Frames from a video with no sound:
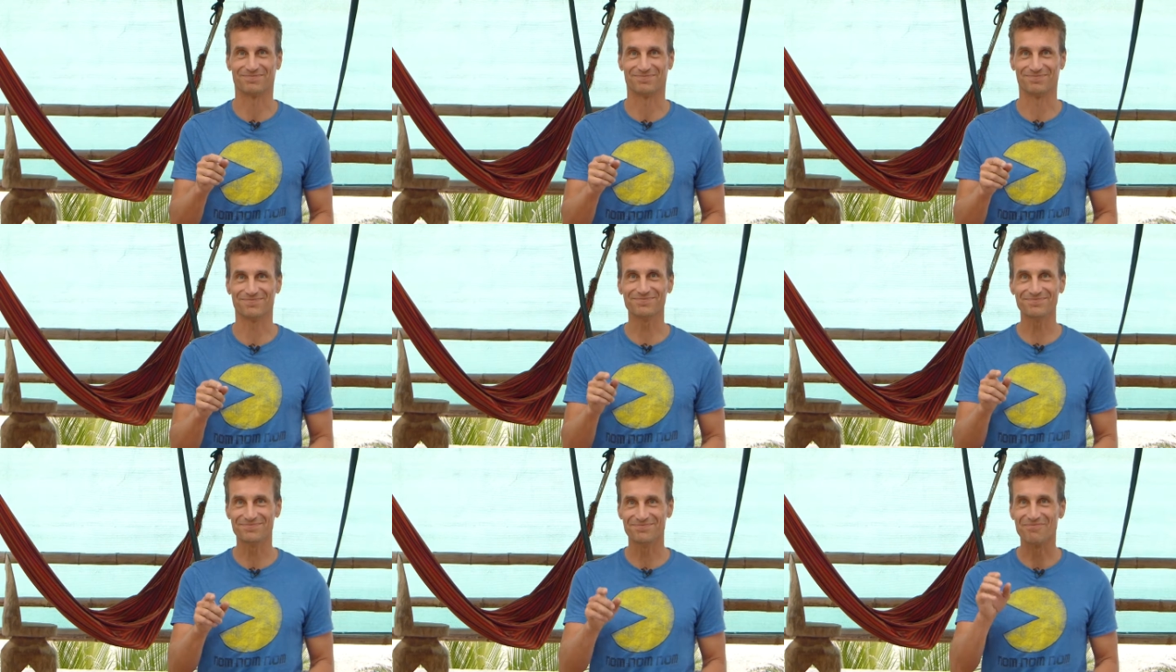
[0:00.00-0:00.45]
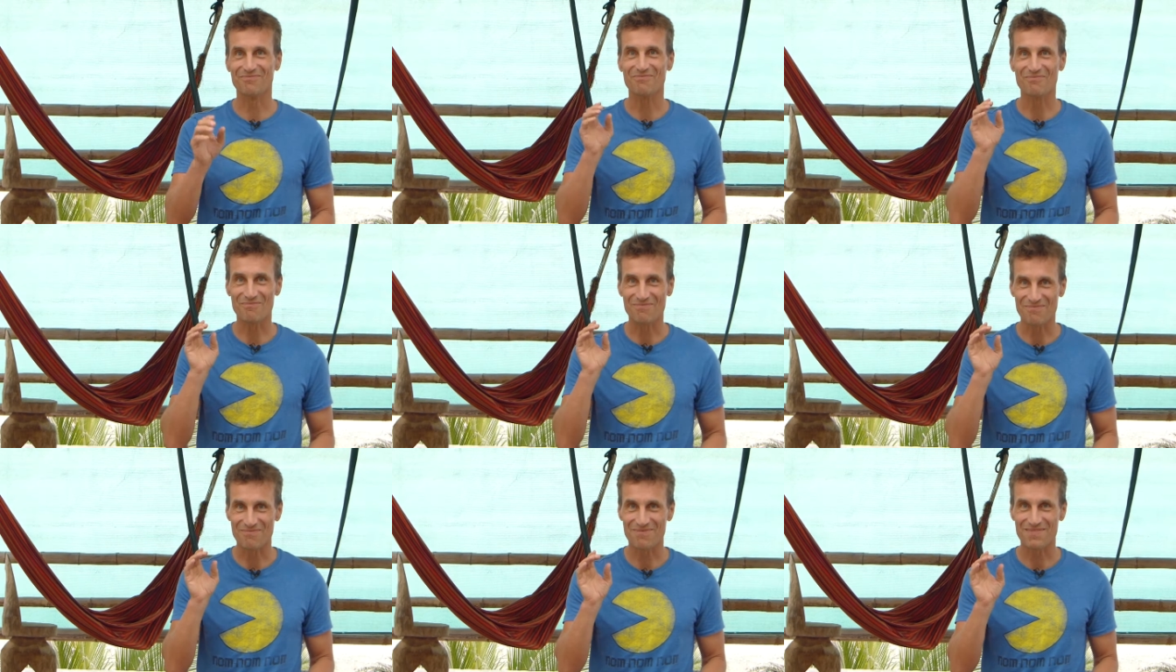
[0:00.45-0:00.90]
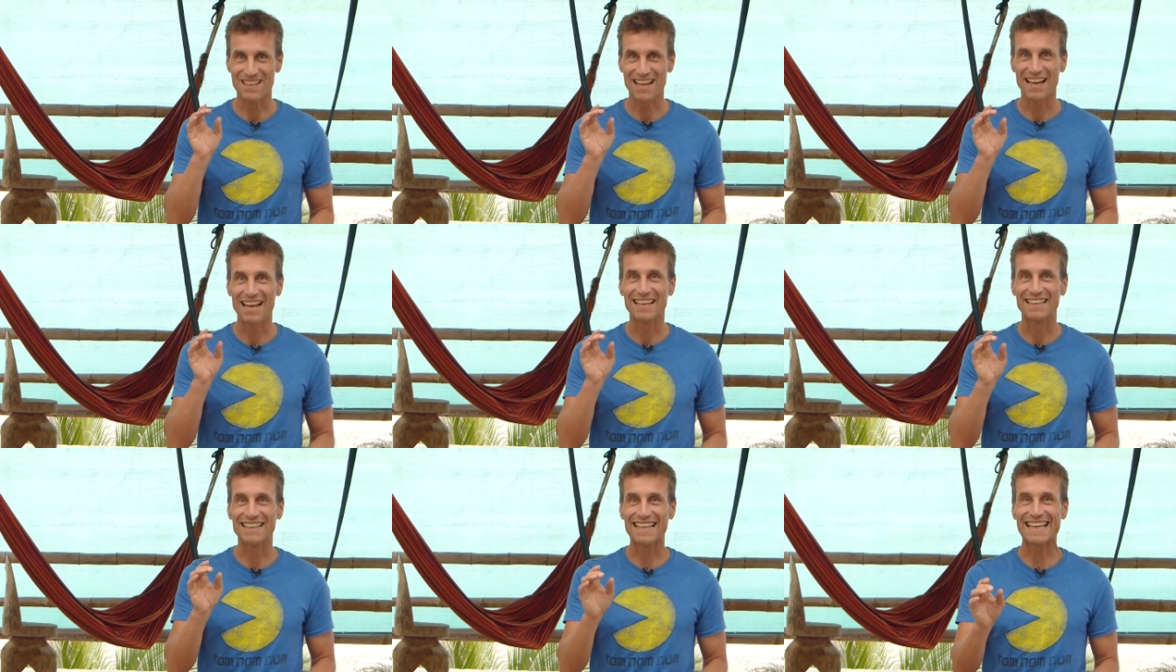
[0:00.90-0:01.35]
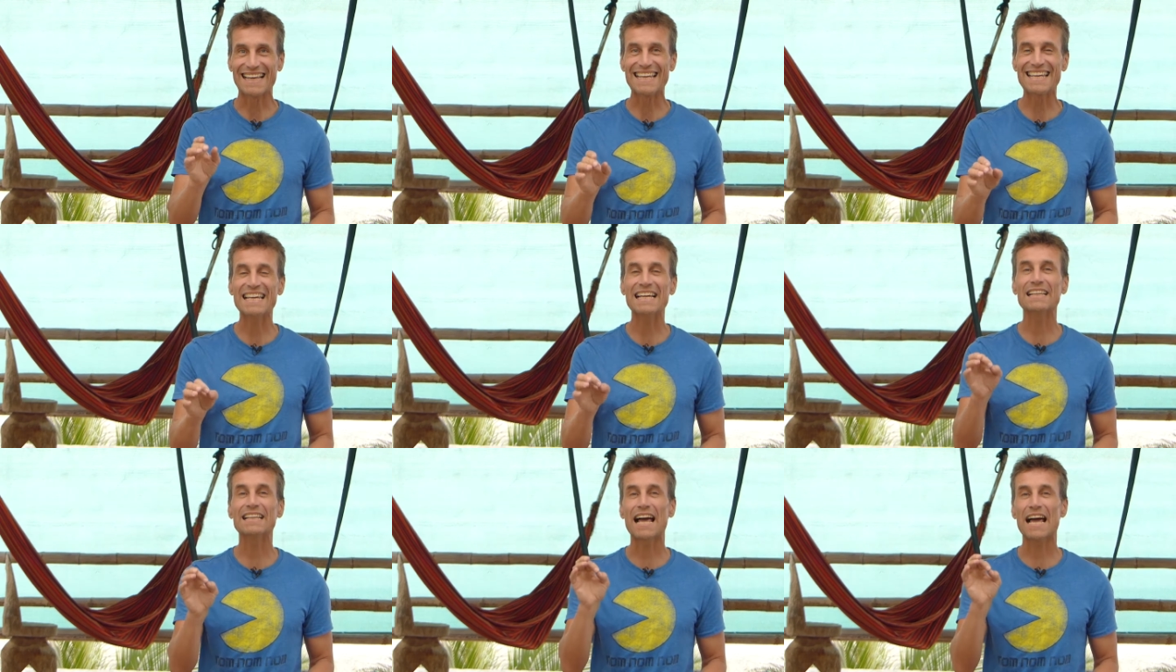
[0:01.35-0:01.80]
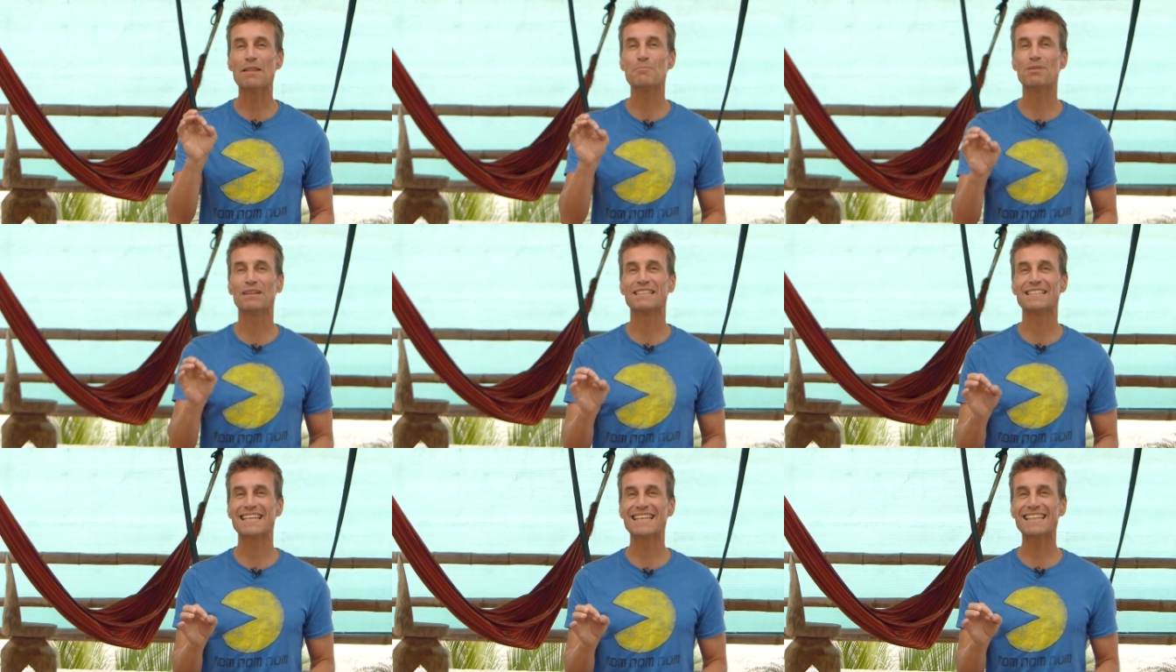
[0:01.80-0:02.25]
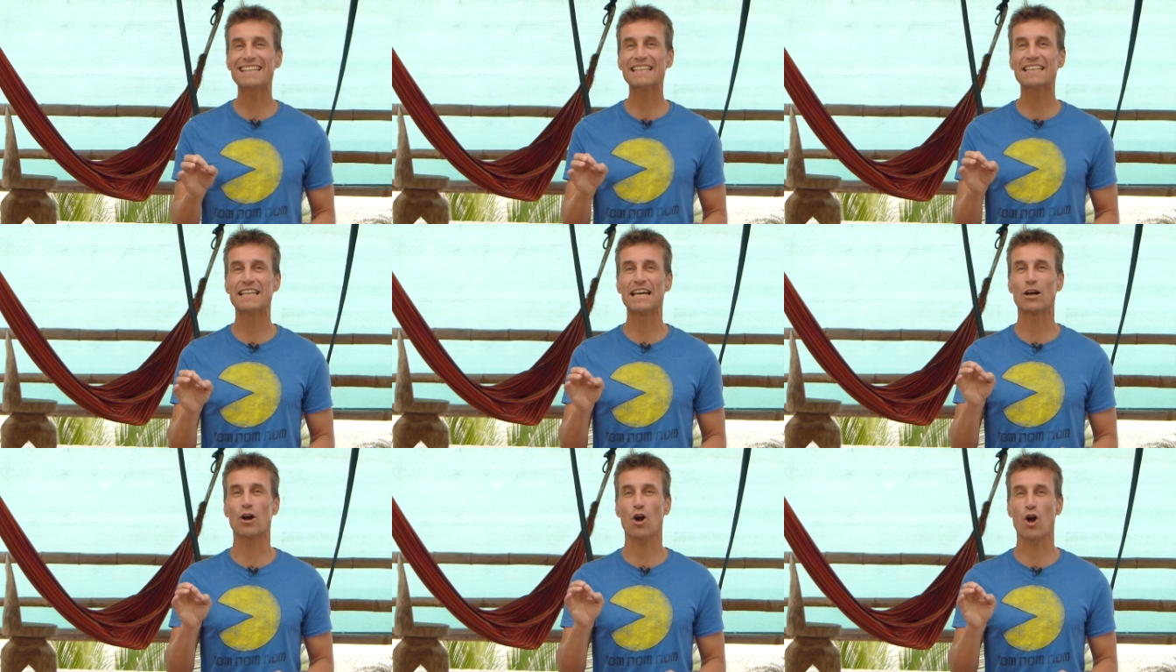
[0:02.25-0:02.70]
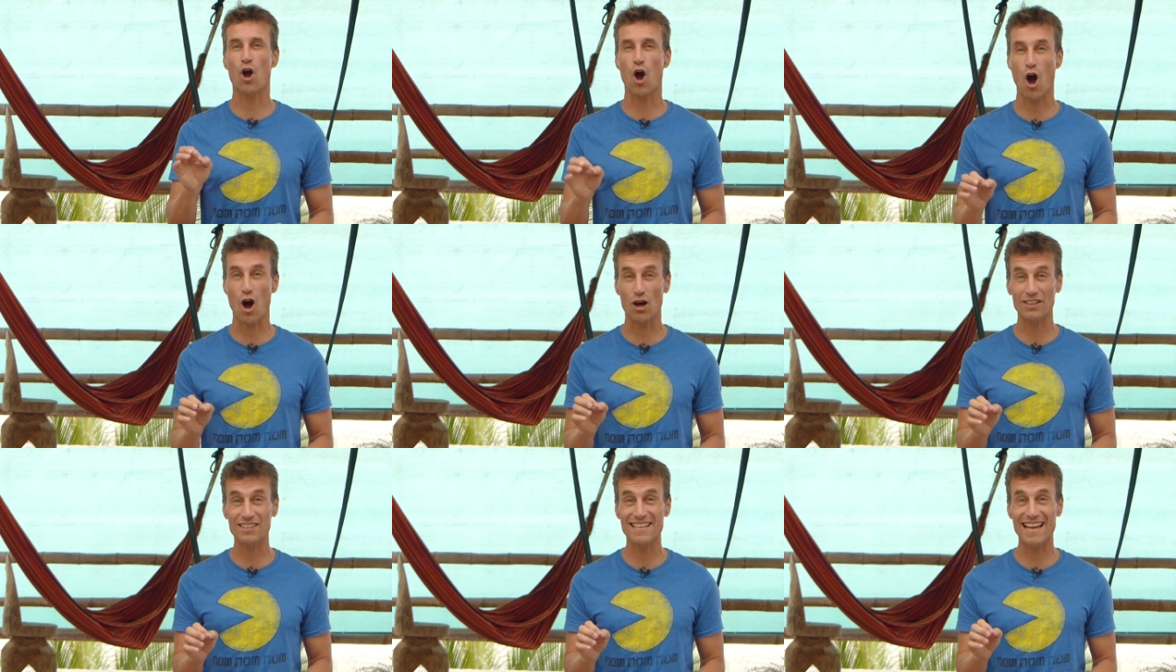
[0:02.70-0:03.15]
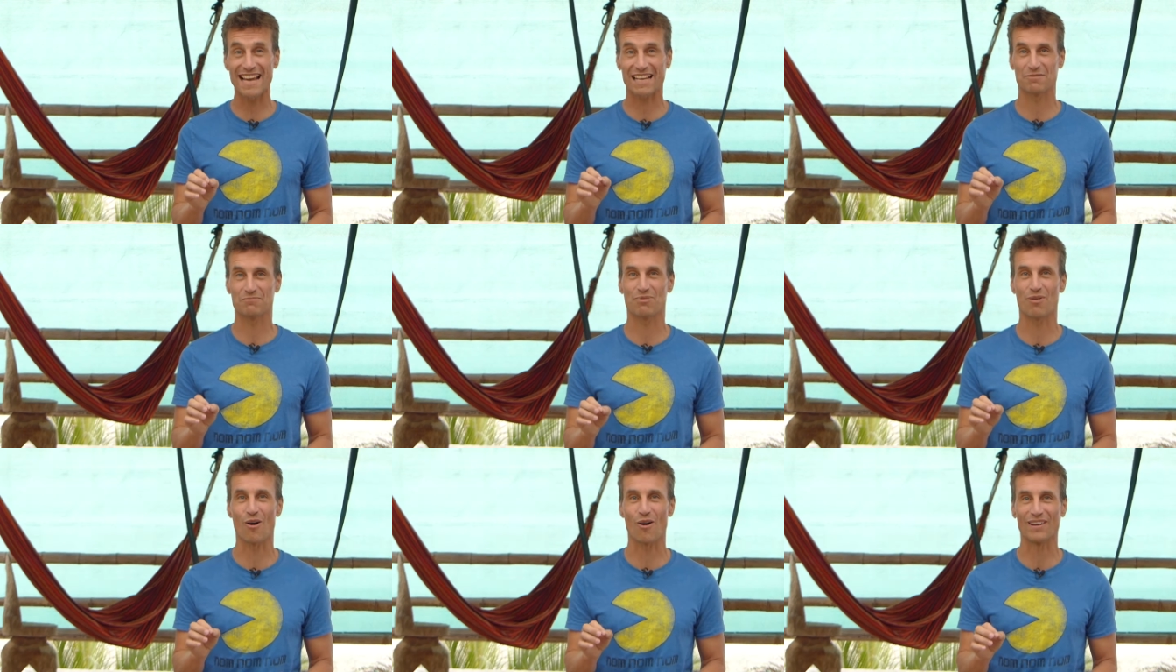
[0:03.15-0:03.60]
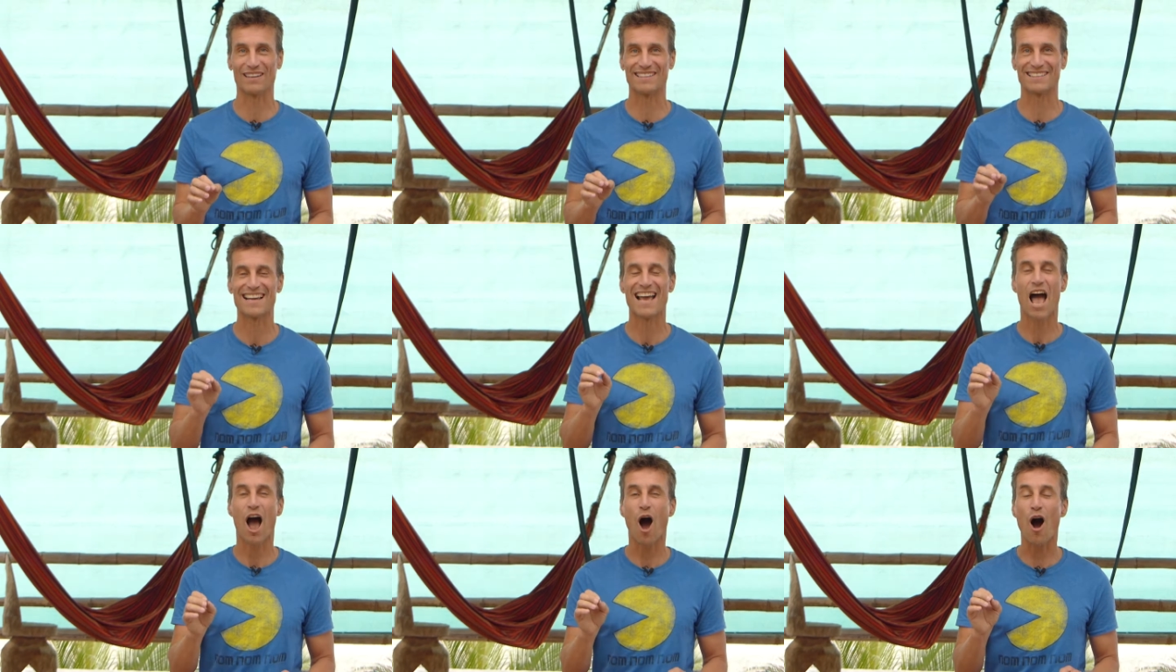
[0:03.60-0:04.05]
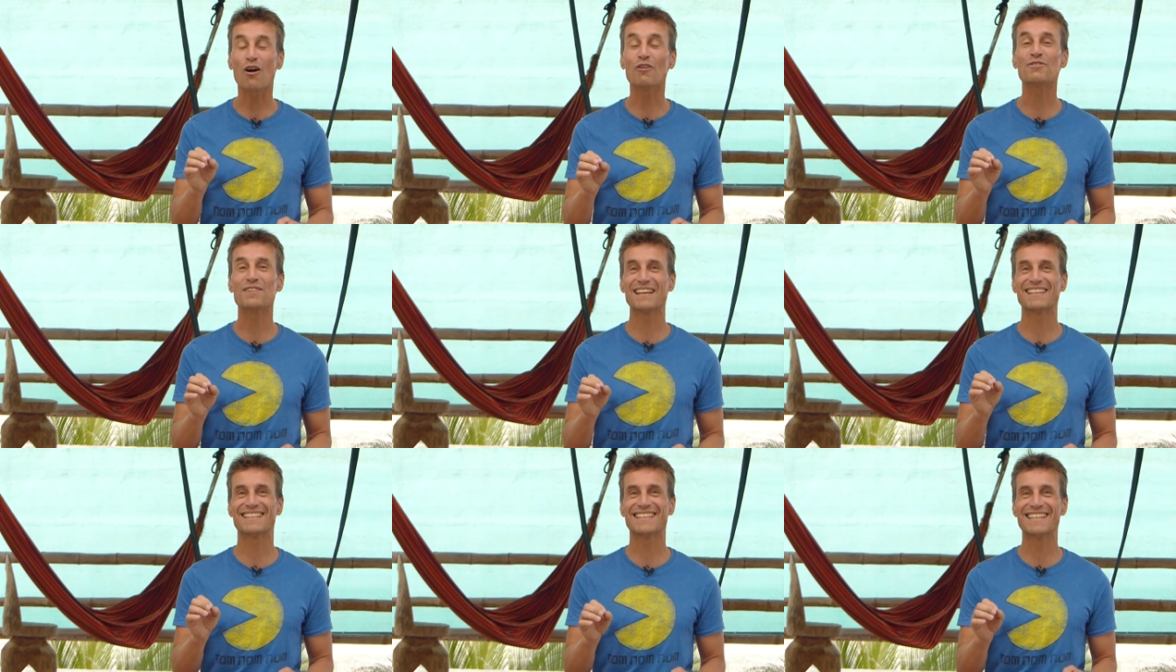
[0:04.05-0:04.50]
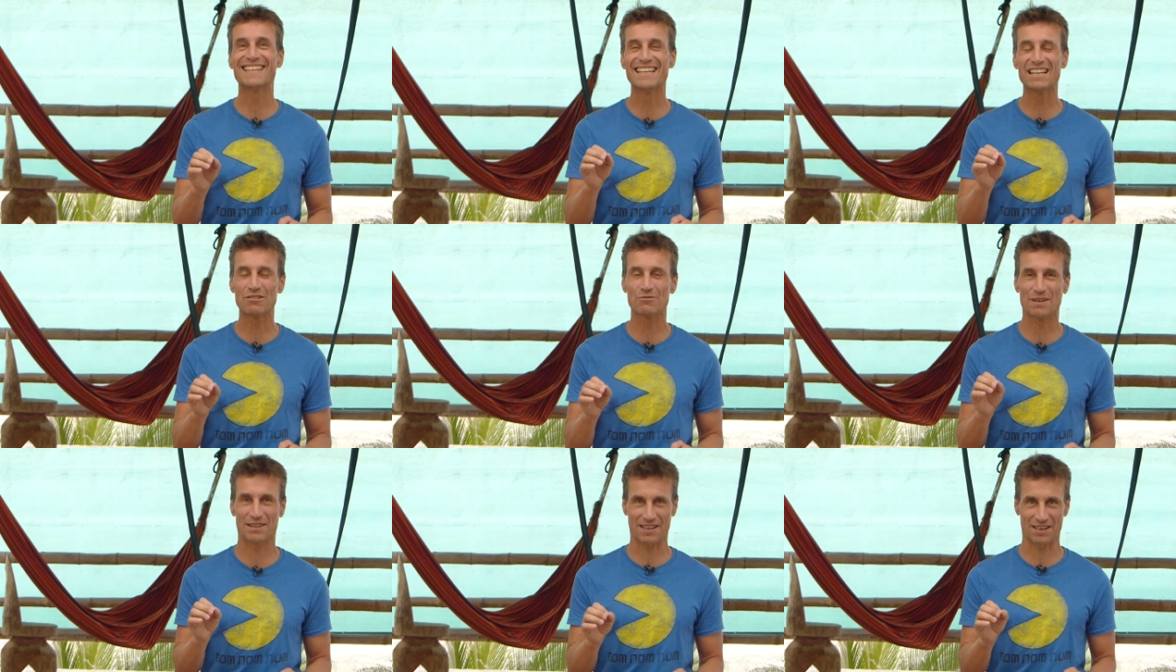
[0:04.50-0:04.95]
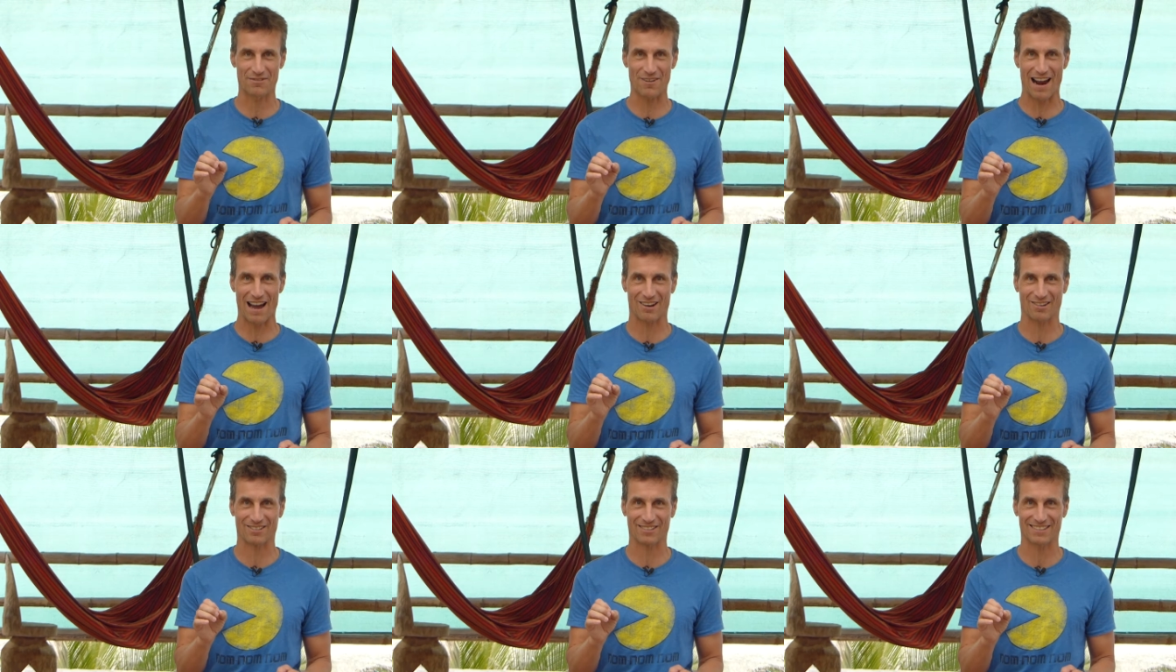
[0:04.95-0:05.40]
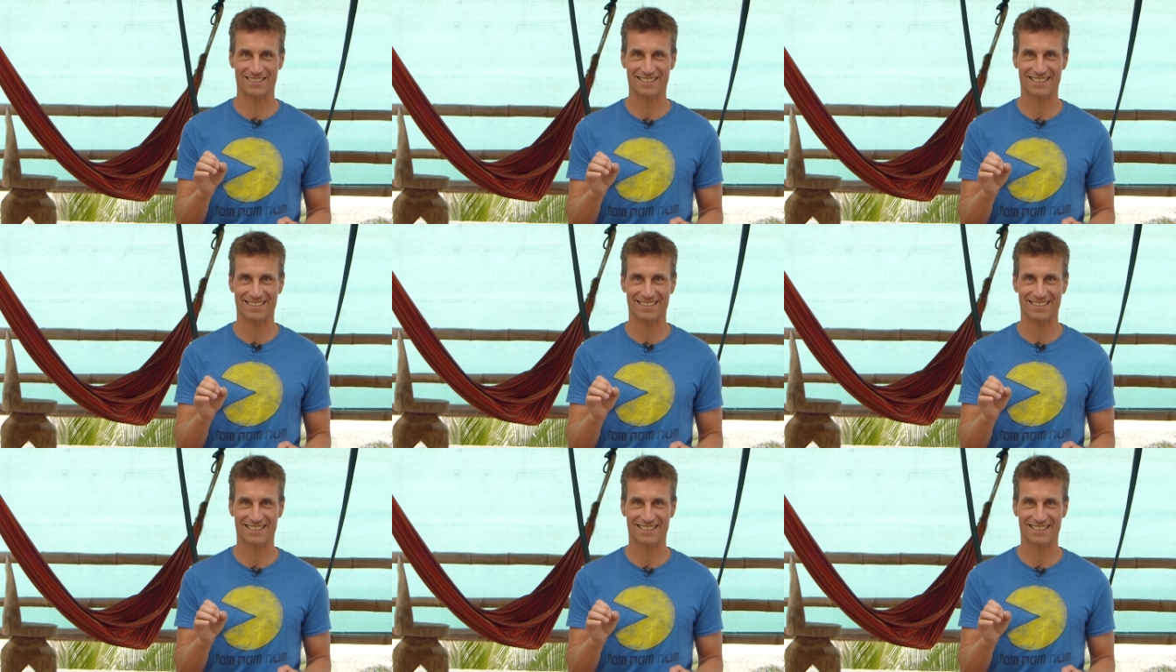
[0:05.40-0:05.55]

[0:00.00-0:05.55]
The heel, and particularly the contact point of that heel with the ground.